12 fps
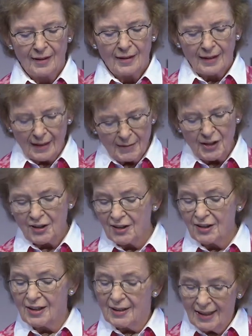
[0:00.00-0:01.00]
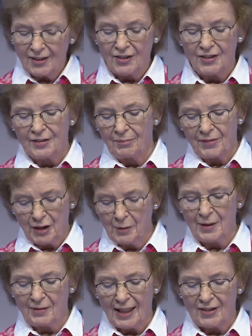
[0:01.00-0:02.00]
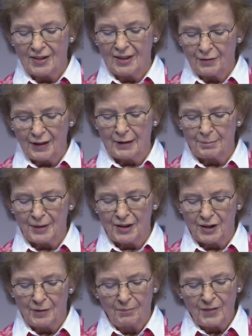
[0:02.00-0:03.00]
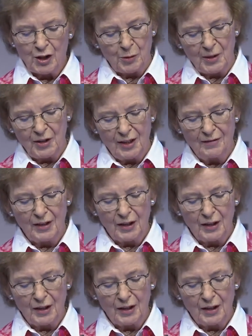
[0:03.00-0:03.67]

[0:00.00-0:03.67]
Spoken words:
Climate justice links human rights and development to achieve a